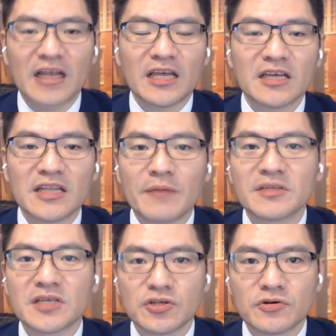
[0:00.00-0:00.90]

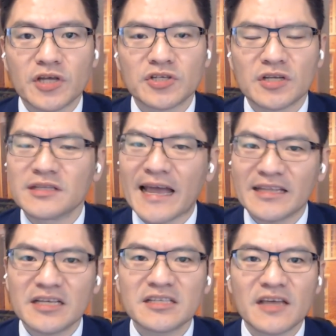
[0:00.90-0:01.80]
economic situation.
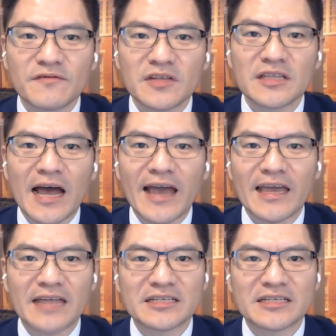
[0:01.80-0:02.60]
1979